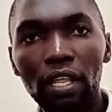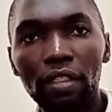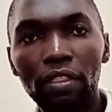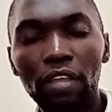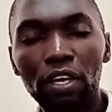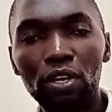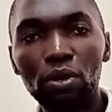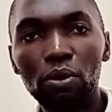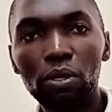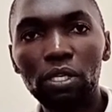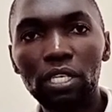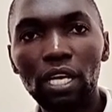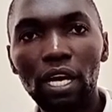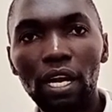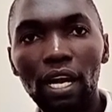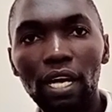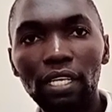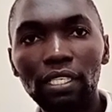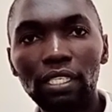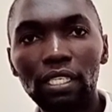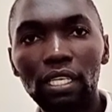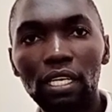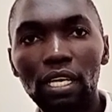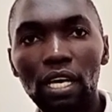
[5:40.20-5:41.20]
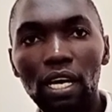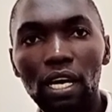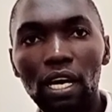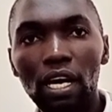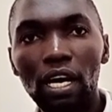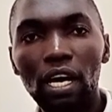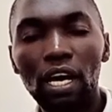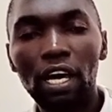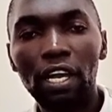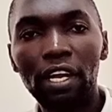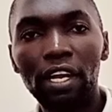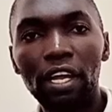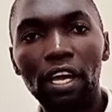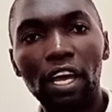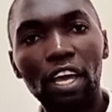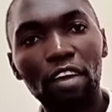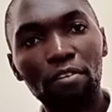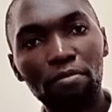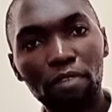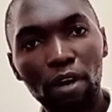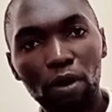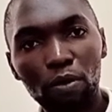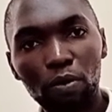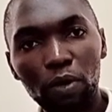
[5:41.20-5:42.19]
the uterus and
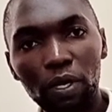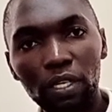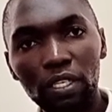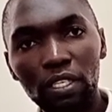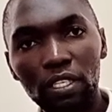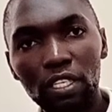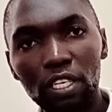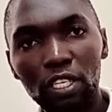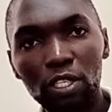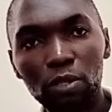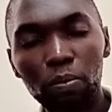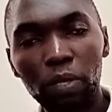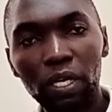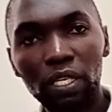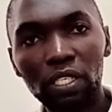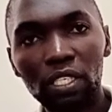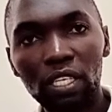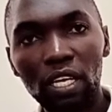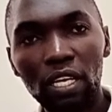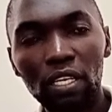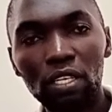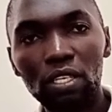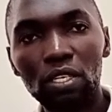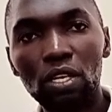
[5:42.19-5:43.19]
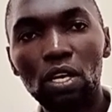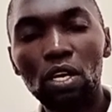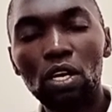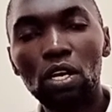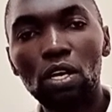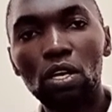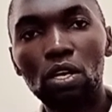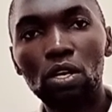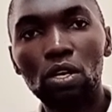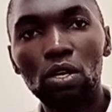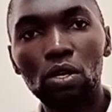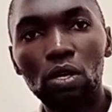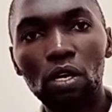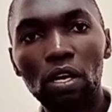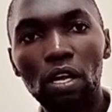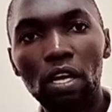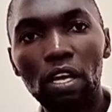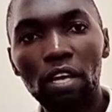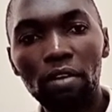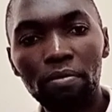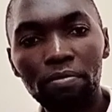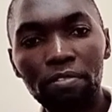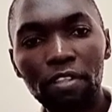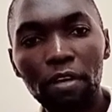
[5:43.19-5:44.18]
evacuate this patient.
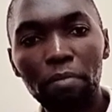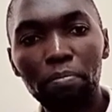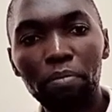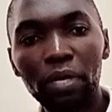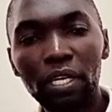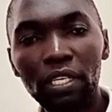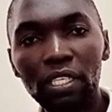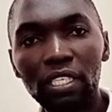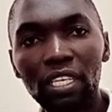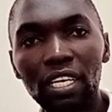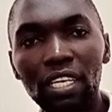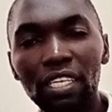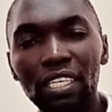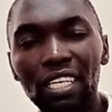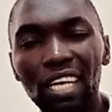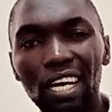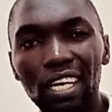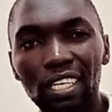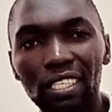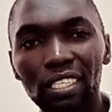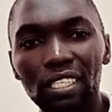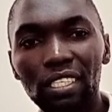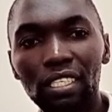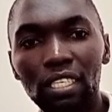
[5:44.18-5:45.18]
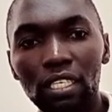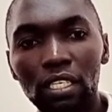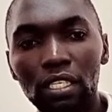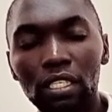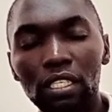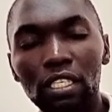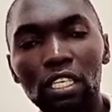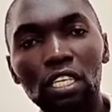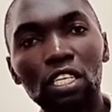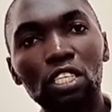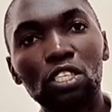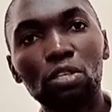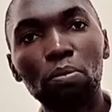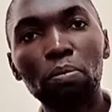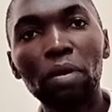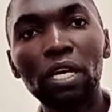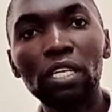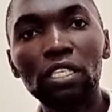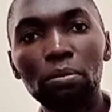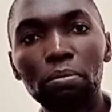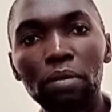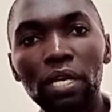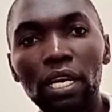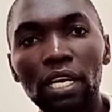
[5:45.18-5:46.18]
If the patient has this, it
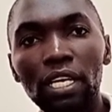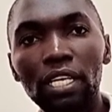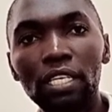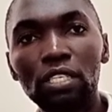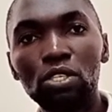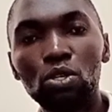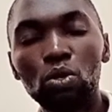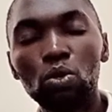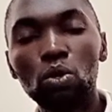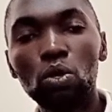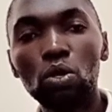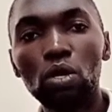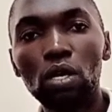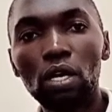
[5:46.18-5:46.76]
may lead to